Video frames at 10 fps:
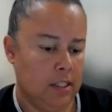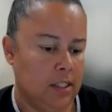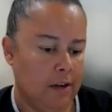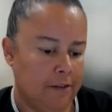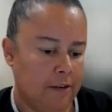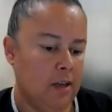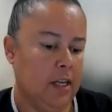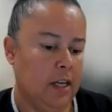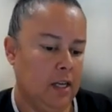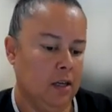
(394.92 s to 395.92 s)

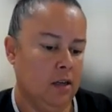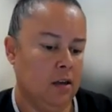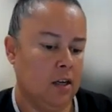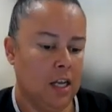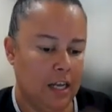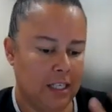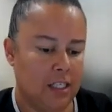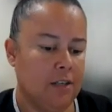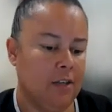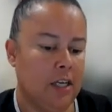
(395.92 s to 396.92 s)
definitely
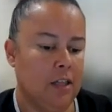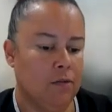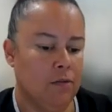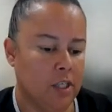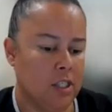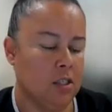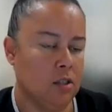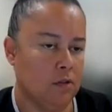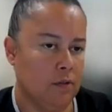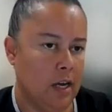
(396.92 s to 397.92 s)
collectively the voices
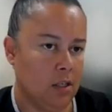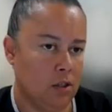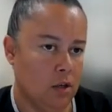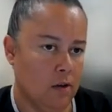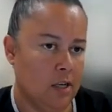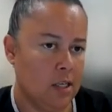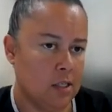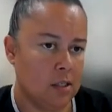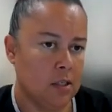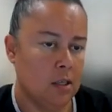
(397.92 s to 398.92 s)
of our
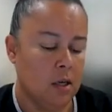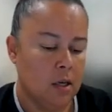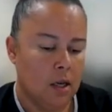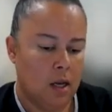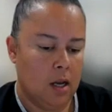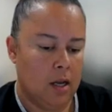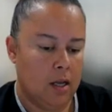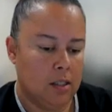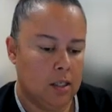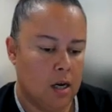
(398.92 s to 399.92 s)
service,
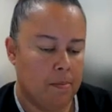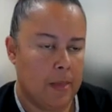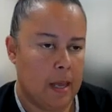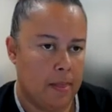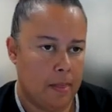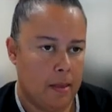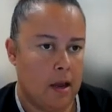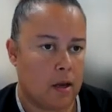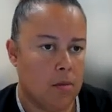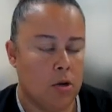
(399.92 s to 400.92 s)
and
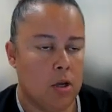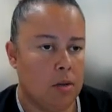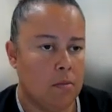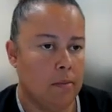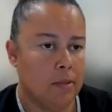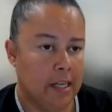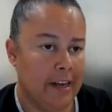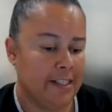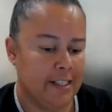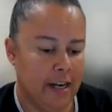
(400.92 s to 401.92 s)
our community members and
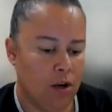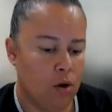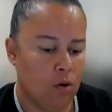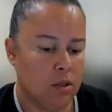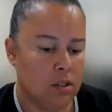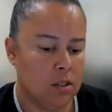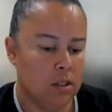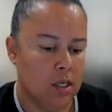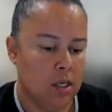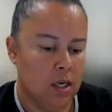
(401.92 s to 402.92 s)
our stakeholders,
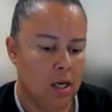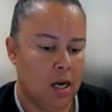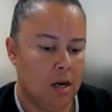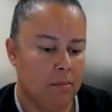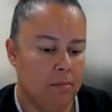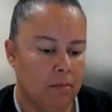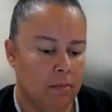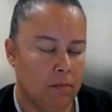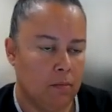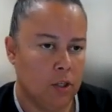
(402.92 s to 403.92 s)

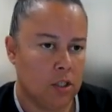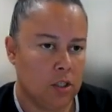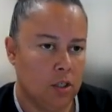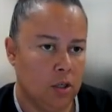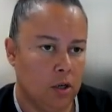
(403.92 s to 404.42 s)
which